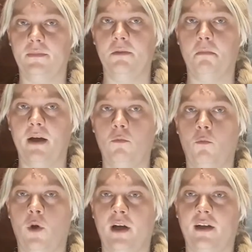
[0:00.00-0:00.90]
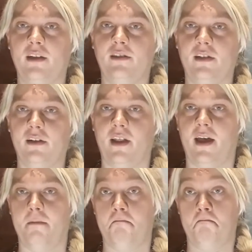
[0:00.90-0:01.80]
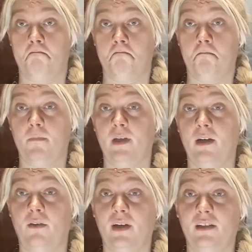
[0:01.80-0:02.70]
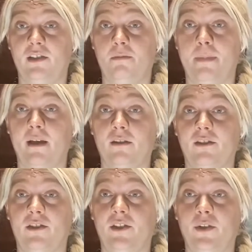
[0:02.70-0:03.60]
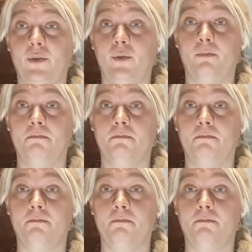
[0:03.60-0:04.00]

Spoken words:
you might want to consider that. There's spells to